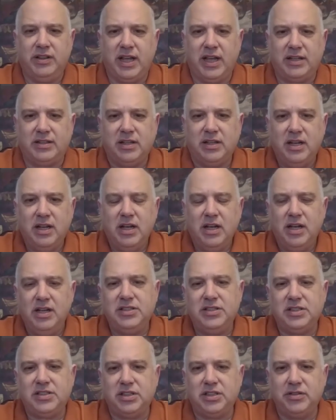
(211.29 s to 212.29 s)
And that
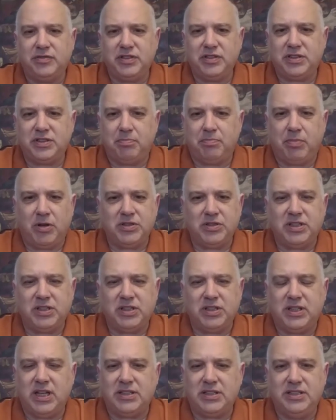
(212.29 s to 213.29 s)
is a surface
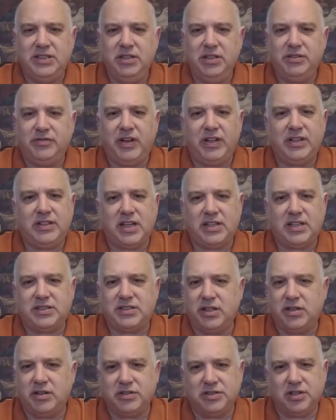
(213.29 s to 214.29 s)
deposit that's yield
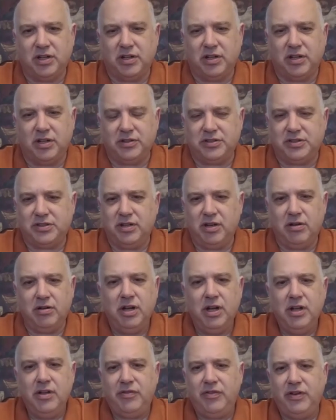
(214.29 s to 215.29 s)
fantastic results.
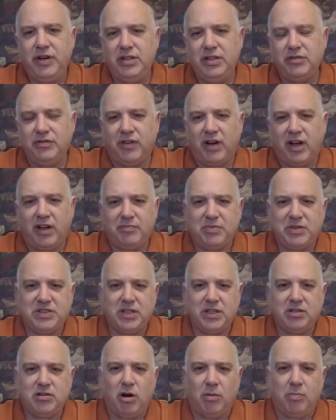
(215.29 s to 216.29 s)
3 to
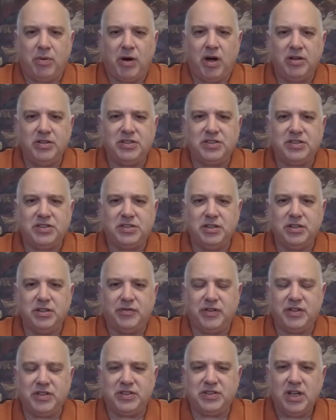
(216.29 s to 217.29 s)
5% copper on
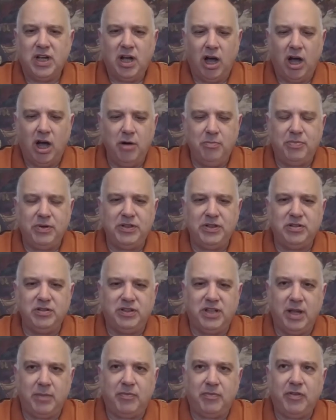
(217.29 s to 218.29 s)
surface, open
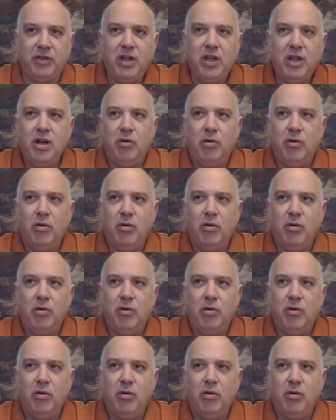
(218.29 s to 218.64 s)
to depth.